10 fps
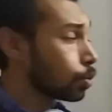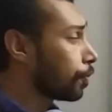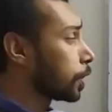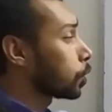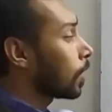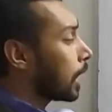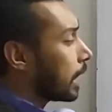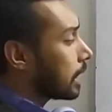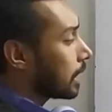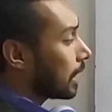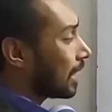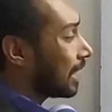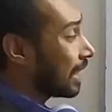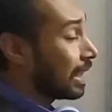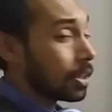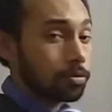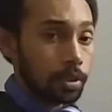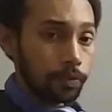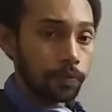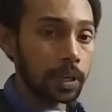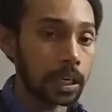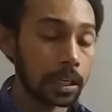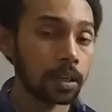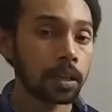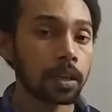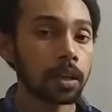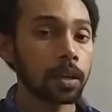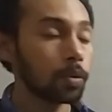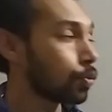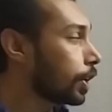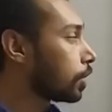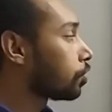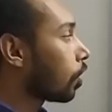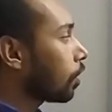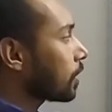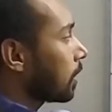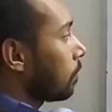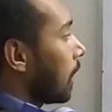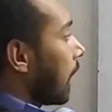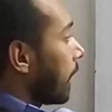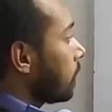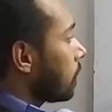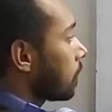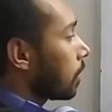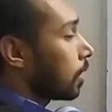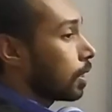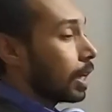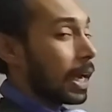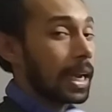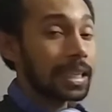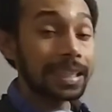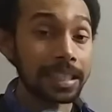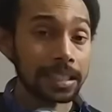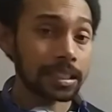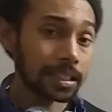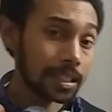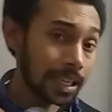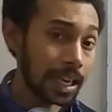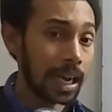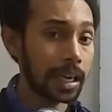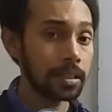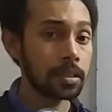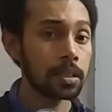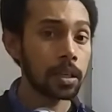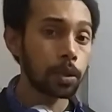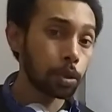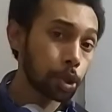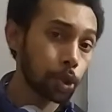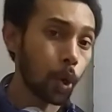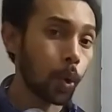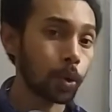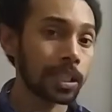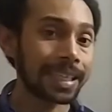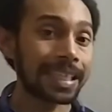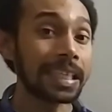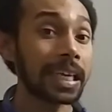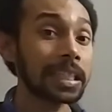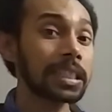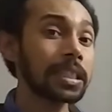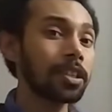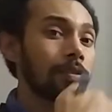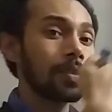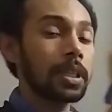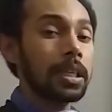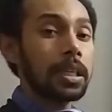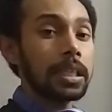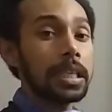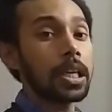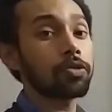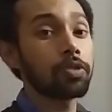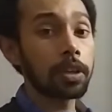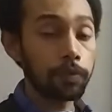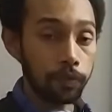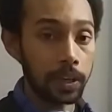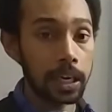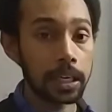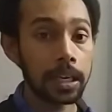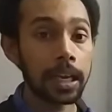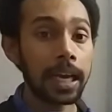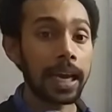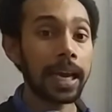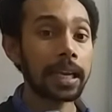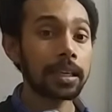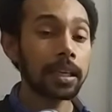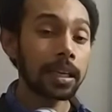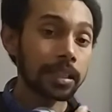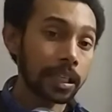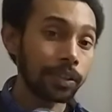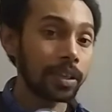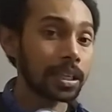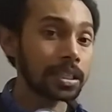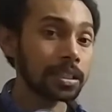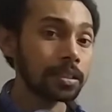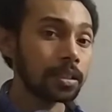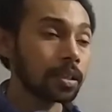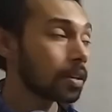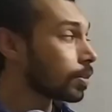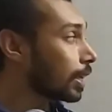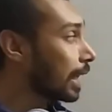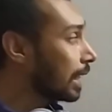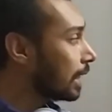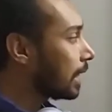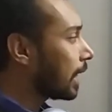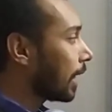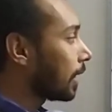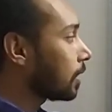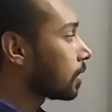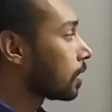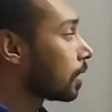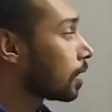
the electric field, we draw some lines, and these lines show the direction of the electric field, and the direction indicates